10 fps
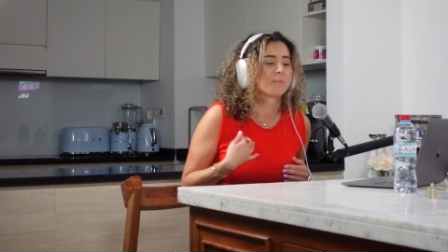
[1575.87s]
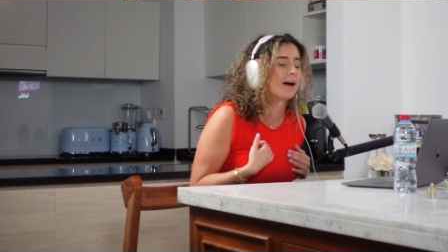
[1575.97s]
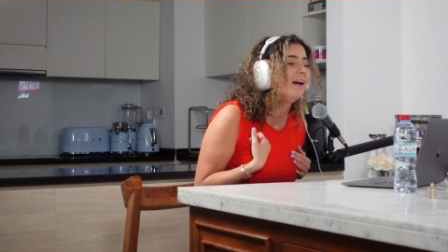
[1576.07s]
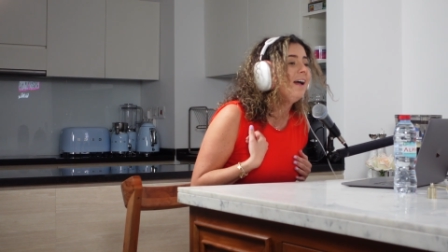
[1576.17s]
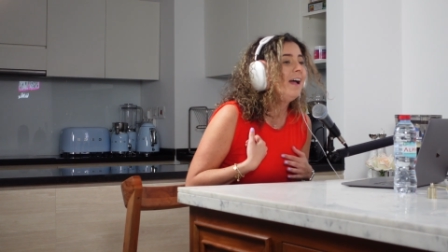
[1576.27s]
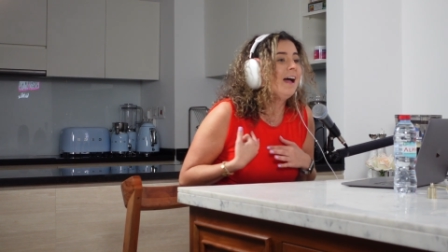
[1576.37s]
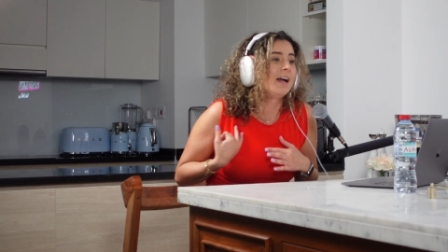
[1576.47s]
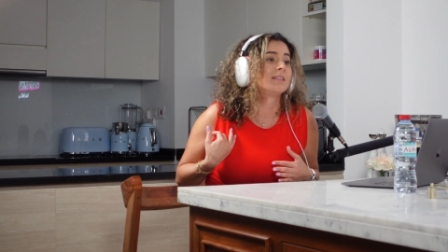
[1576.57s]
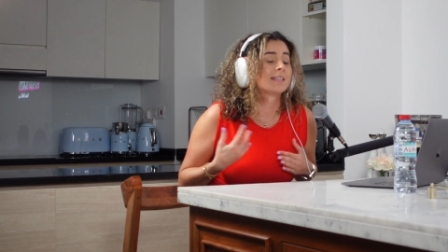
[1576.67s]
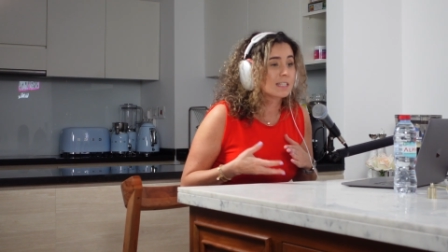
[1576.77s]
but
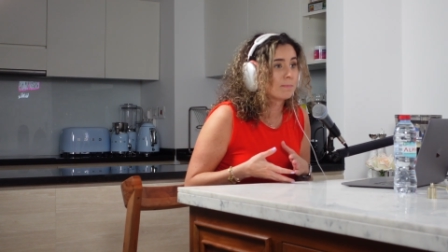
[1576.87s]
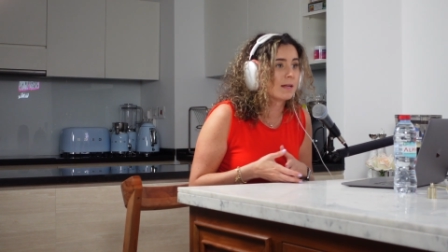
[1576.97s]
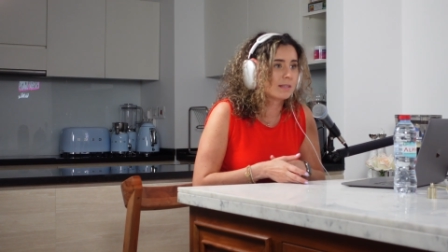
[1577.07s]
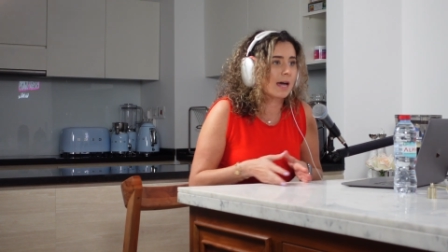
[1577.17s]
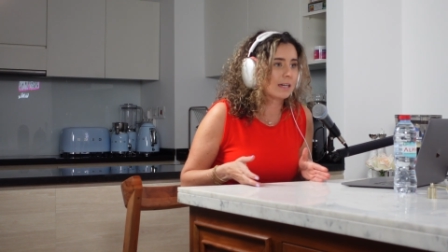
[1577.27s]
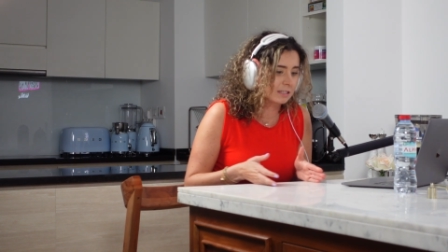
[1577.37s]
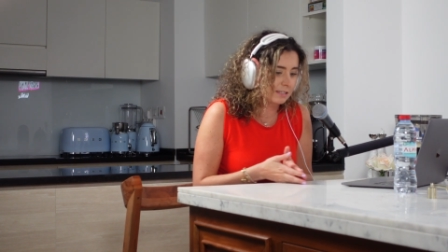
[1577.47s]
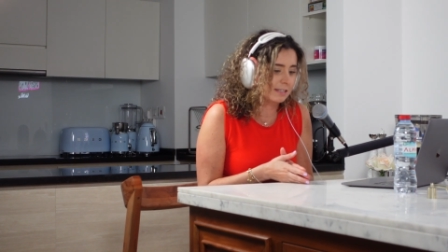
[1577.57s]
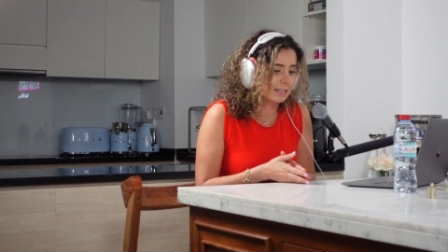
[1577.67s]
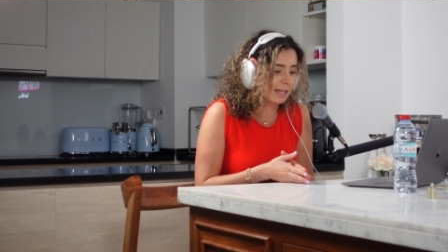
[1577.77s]
in six months, I can see